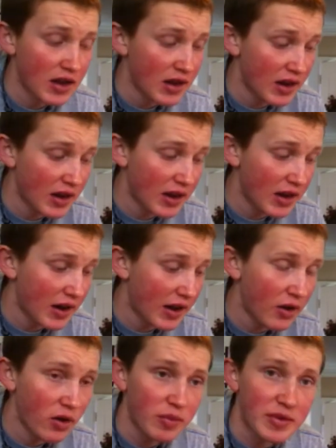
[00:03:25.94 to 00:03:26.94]
and I
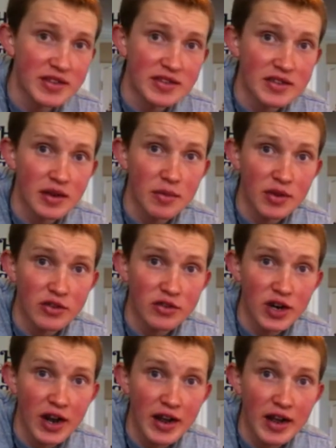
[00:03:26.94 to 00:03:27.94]
hope this is something you'll
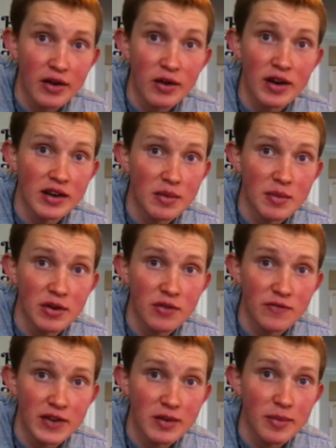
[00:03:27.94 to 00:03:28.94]
try out and give me your
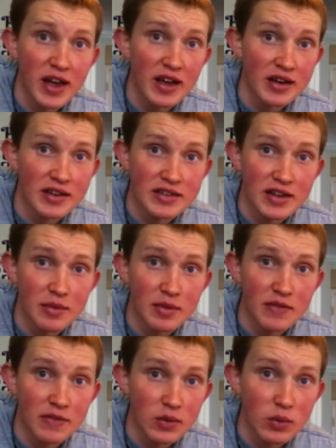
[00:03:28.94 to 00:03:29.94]
feedback and tell me
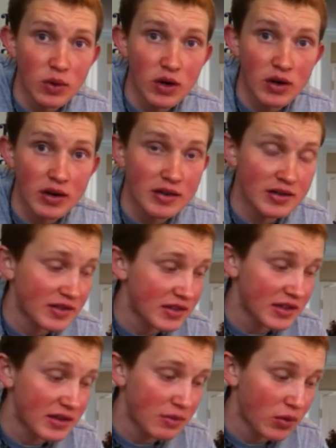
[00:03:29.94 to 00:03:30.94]
if you want to
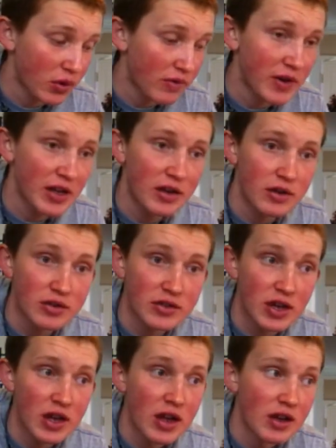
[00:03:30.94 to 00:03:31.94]
see more videos
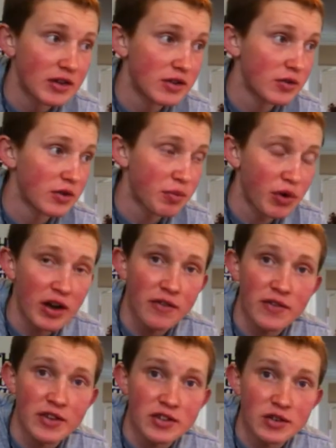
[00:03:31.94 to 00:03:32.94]
to do with
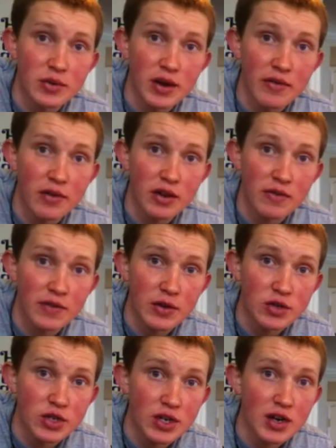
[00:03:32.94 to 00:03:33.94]
breakfast or whatever in the
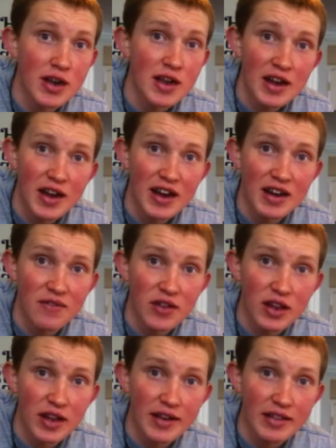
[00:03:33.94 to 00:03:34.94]
future. And if you
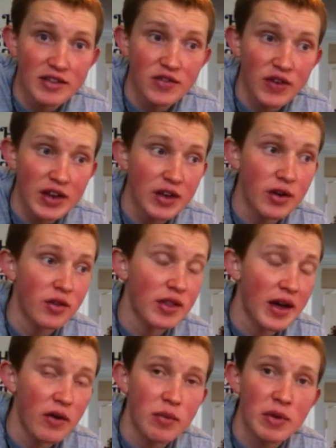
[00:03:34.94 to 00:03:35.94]
like this video,
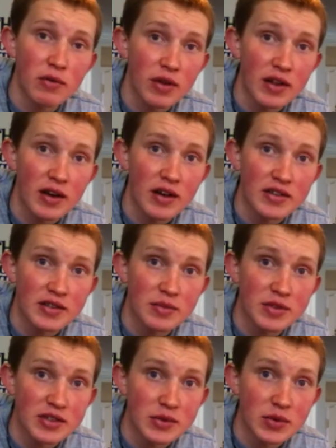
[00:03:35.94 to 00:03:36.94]
that would be really awesome,
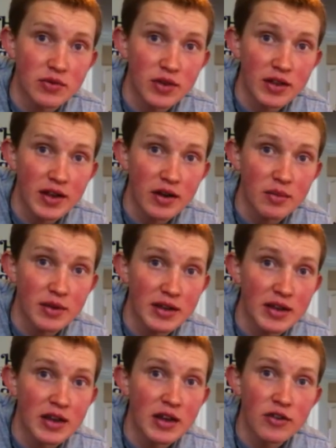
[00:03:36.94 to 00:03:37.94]
because it would really help me
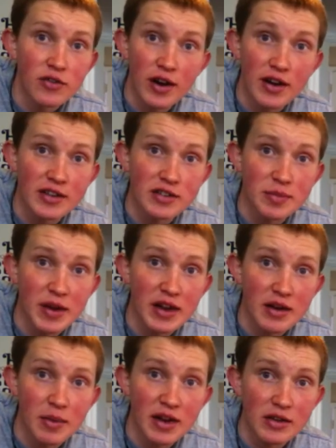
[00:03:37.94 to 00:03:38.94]
try to expand
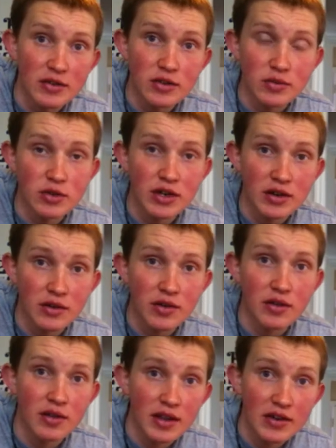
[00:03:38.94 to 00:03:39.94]
my YouTube channel.
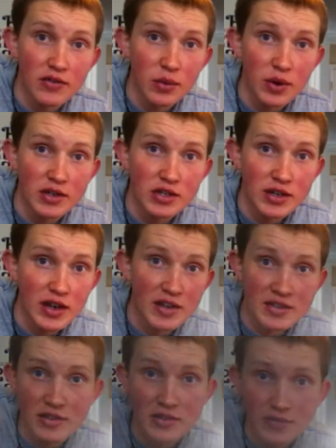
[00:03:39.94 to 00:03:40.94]
Thanks for watching, guys.